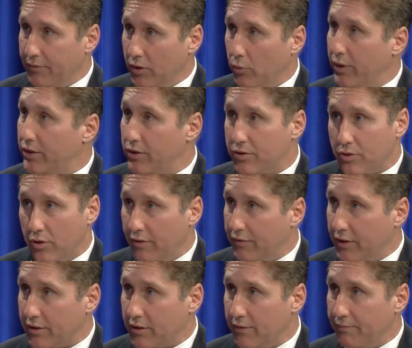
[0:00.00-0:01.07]
We deserve
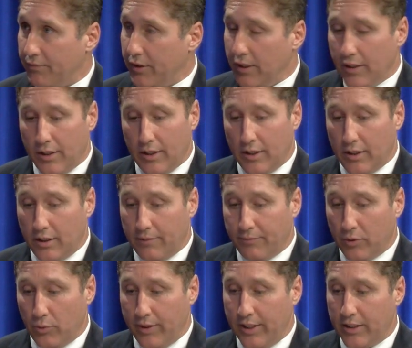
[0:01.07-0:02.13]
it. Um,
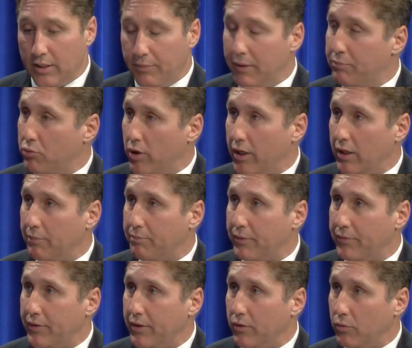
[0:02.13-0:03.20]
we need to be brought up
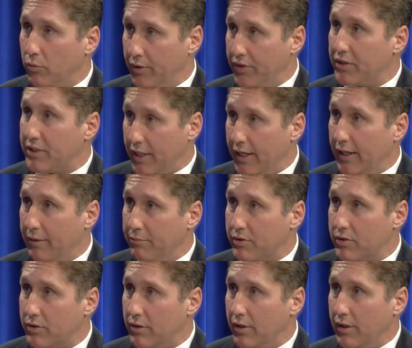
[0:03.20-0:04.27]
with the
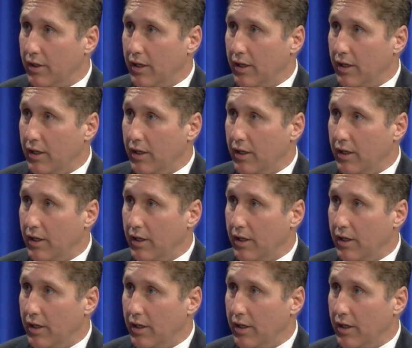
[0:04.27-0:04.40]
times.